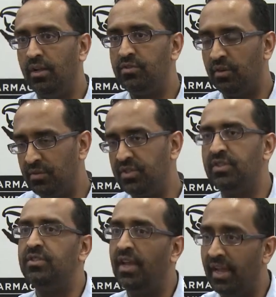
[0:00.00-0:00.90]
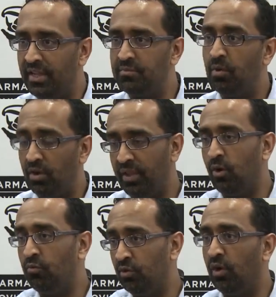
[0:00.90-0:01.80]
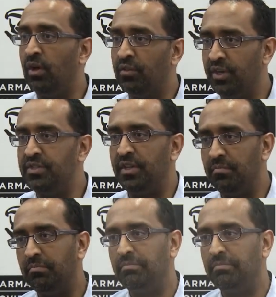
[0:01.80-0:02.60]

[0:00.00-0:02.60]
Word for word: services as part of the overall healthcare team.